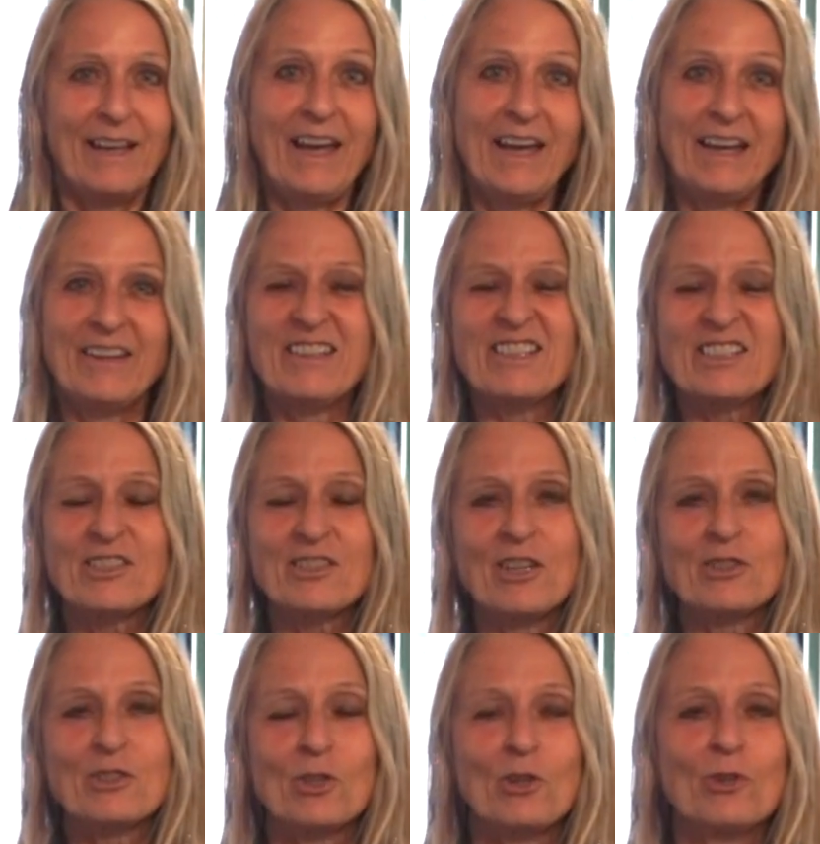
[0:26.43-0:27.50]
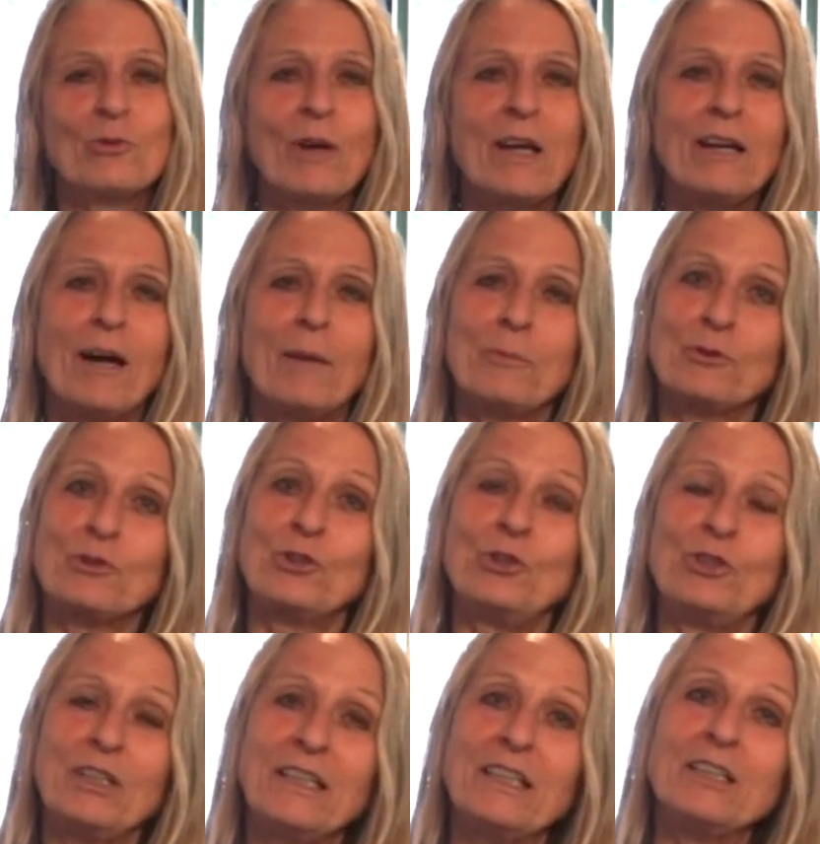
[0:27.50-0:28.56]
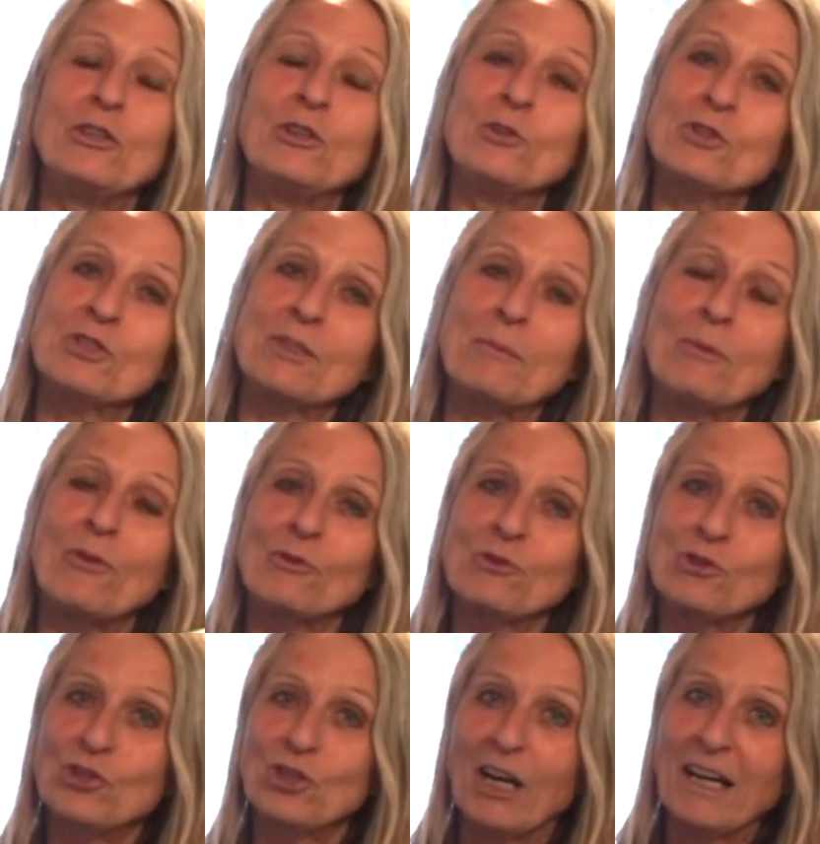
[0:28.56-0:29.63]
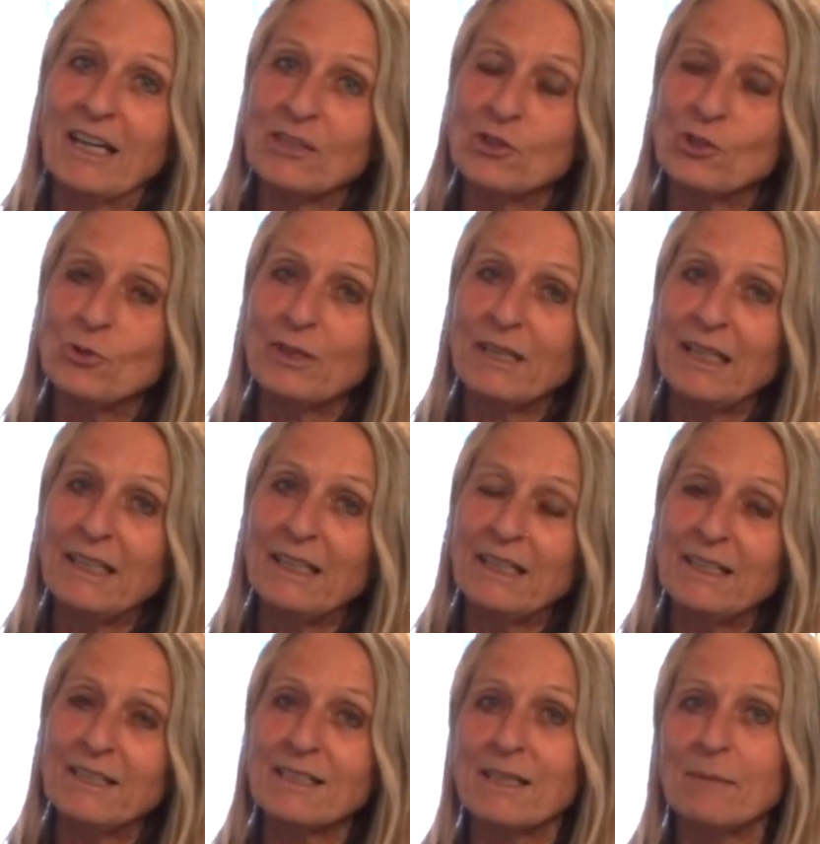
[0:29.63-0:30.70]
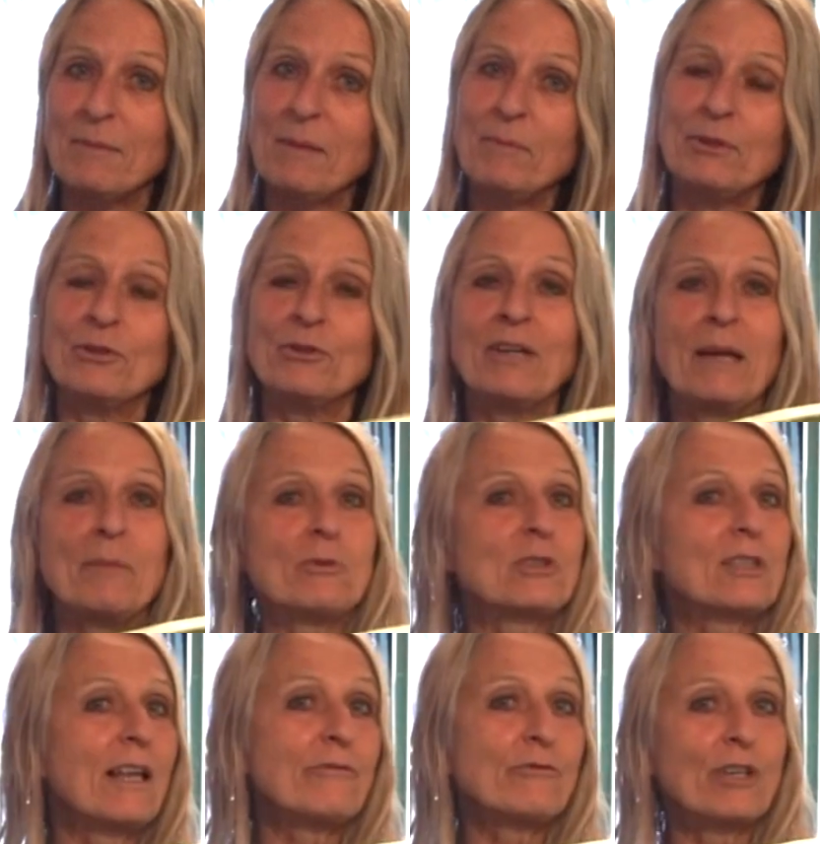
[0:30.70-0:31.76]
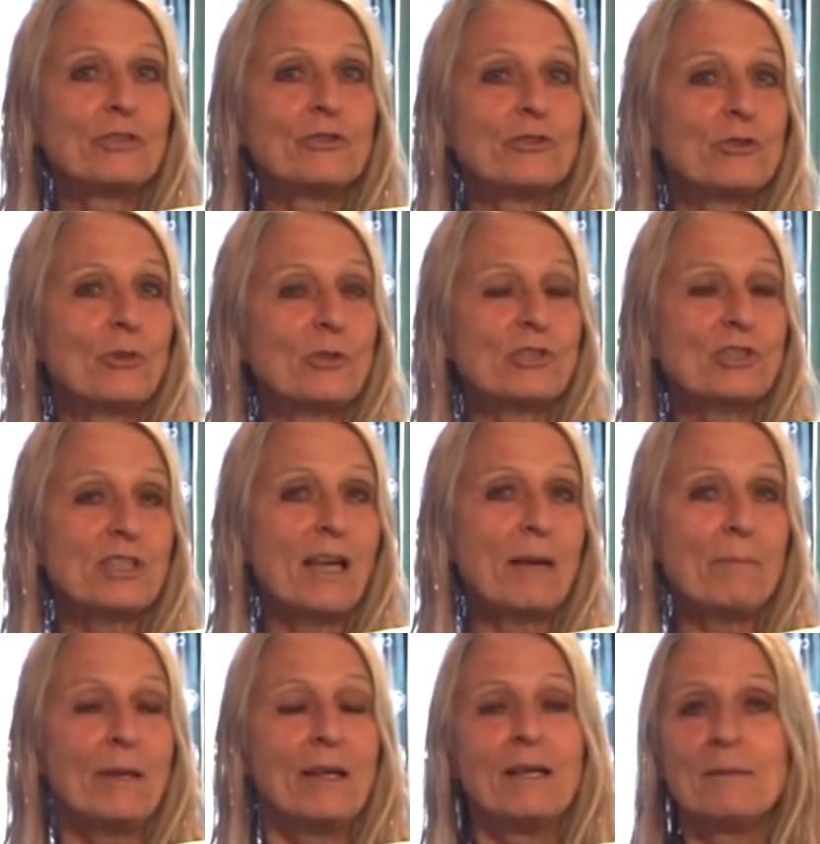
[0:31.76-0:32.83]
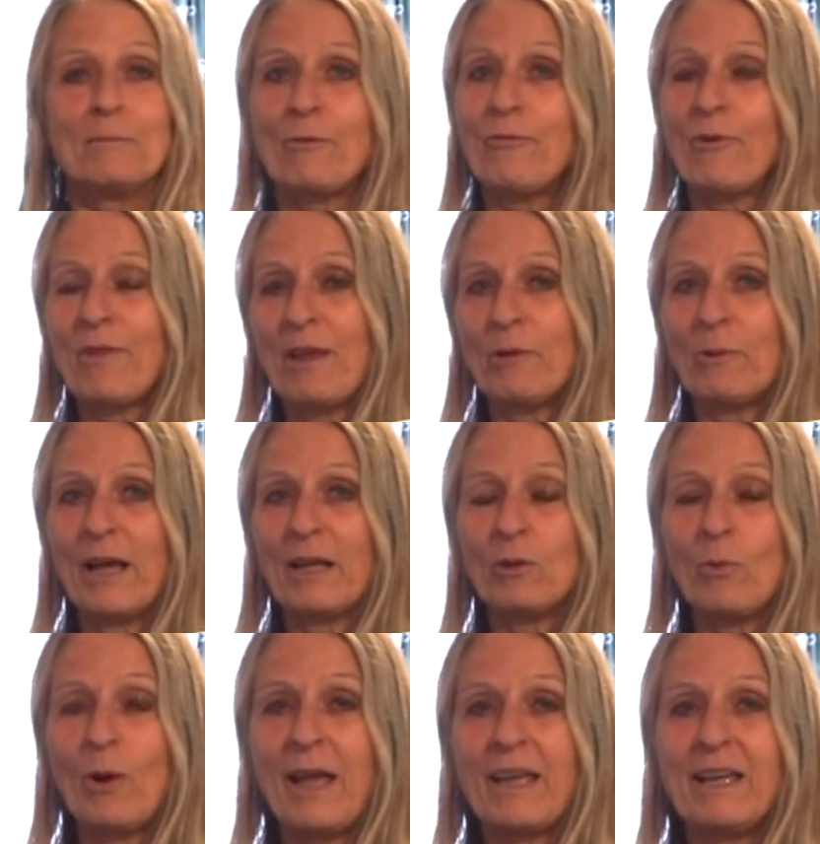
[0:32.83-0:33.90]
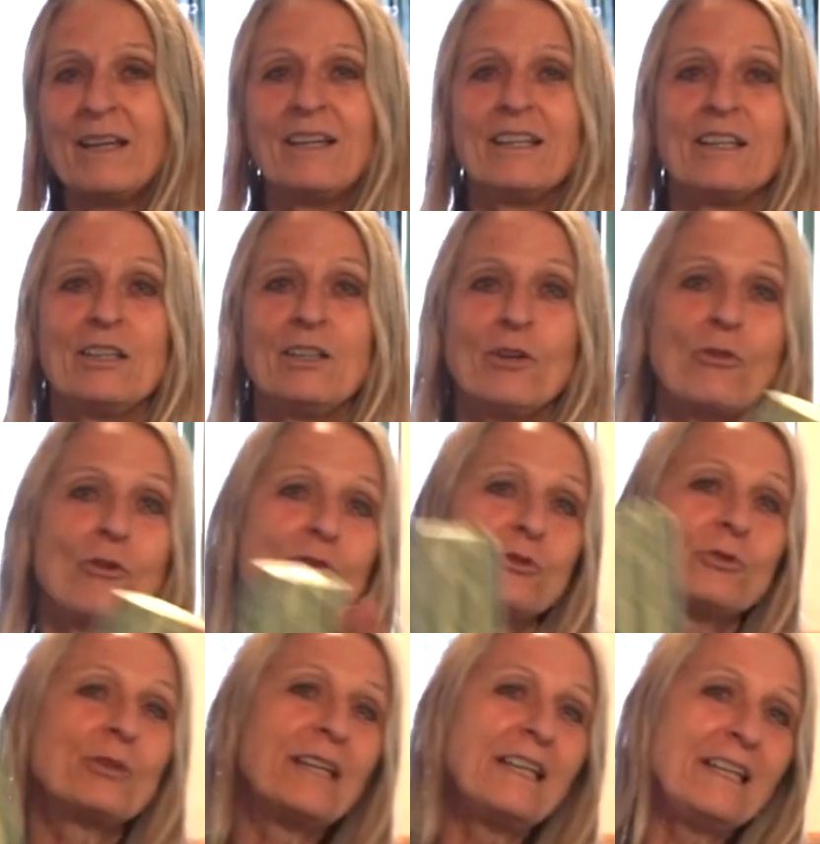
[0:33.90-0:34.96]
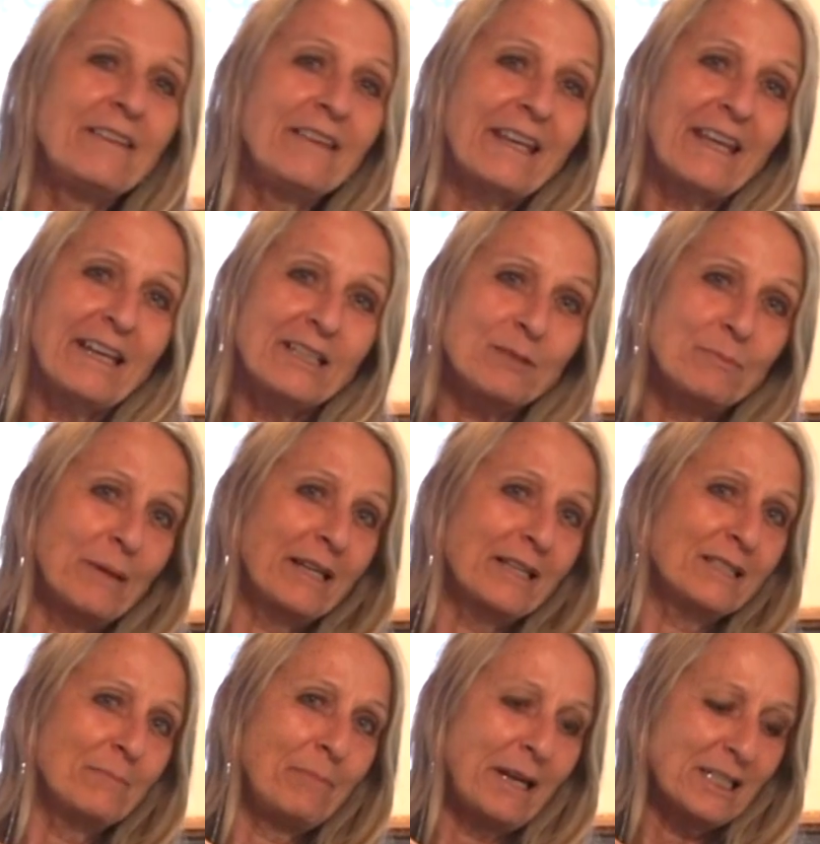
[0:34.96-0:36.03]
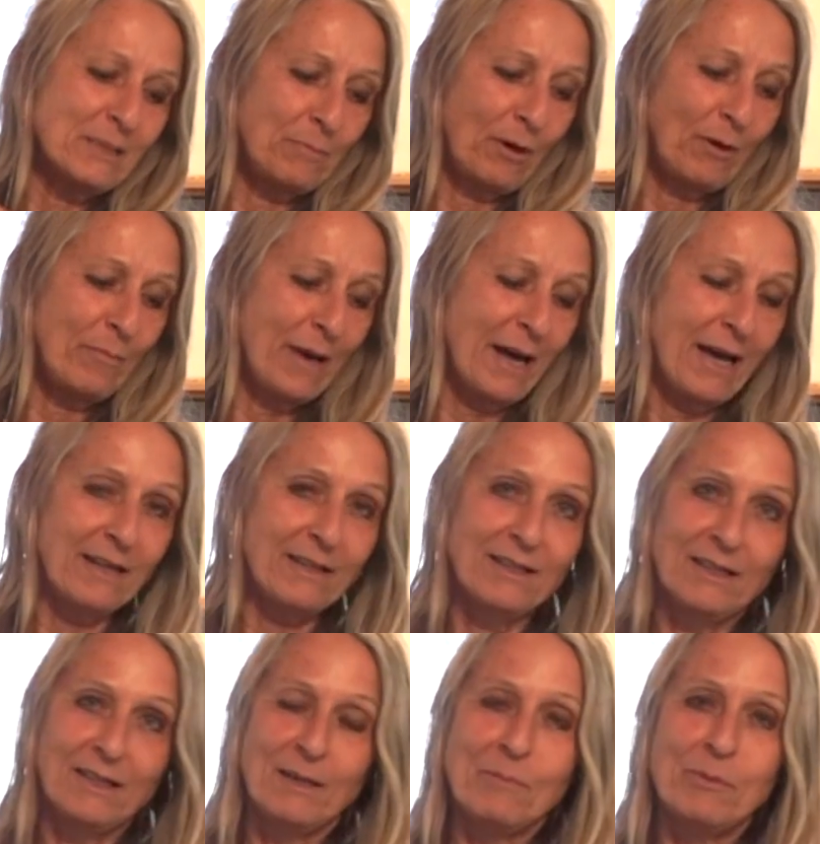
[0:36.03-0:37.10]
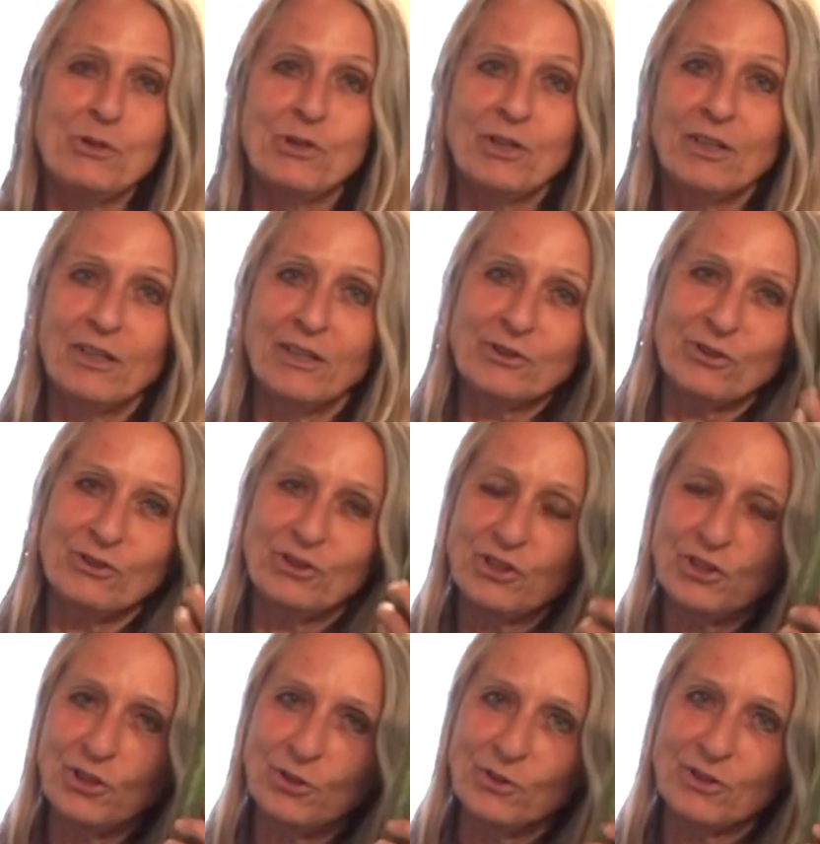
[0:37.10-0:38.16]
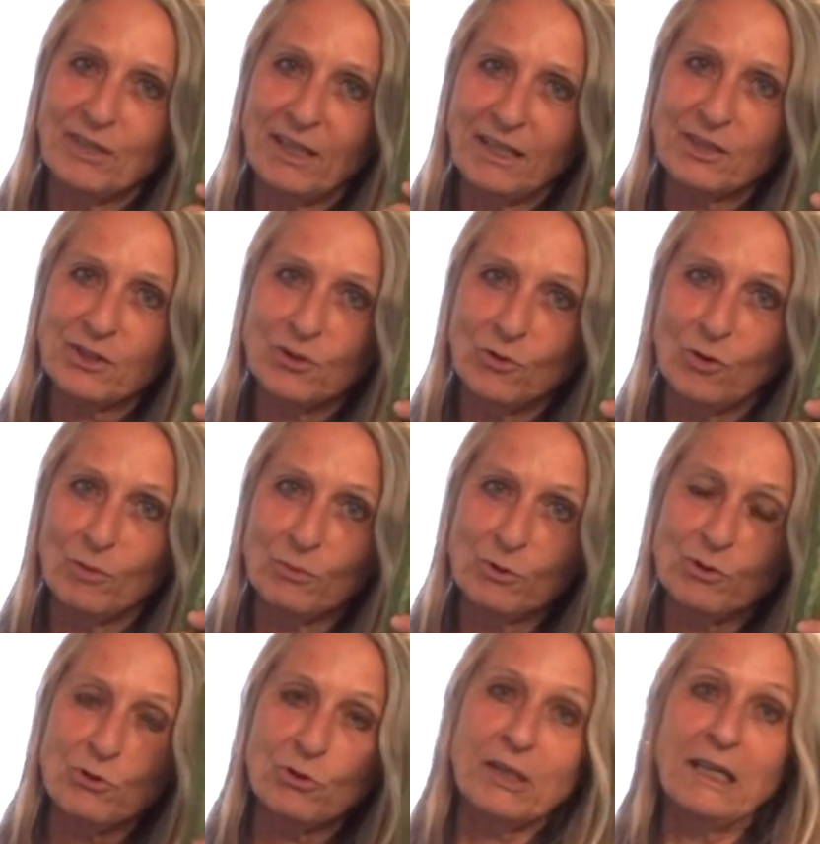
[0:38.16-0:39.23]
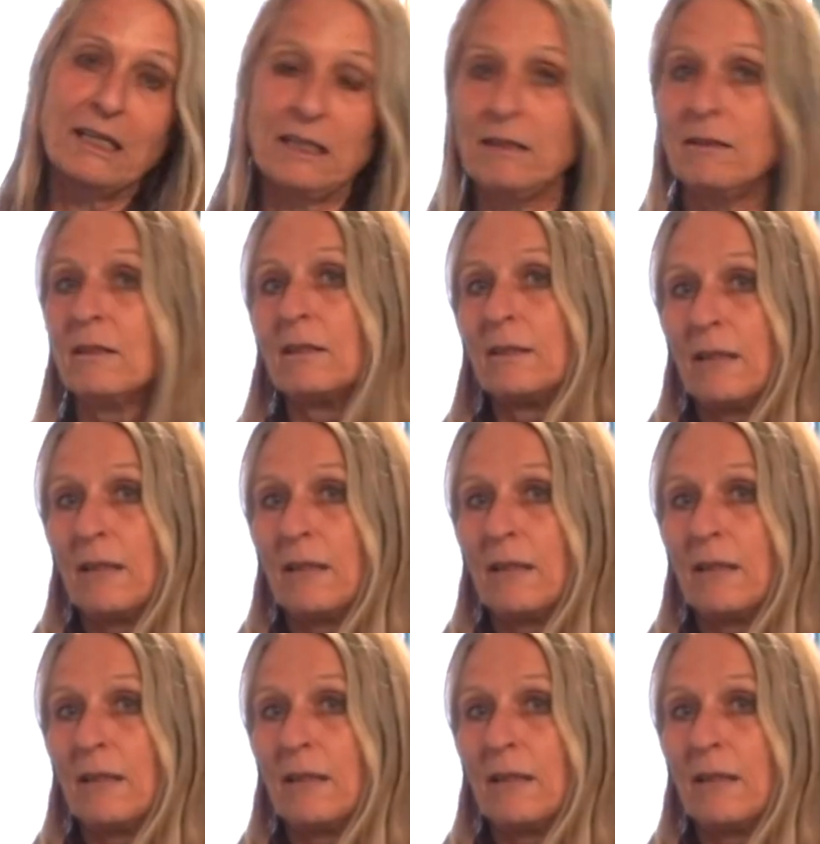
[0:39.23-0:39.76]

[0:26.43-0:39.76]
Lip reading: And this is also a great opportunity to use some of those giant zucchinis that maybe your neighbors left on your doorstep before they ran away. You know, those zucchini that get as big as a baseball bat, but you can also just use nice normal zucchini.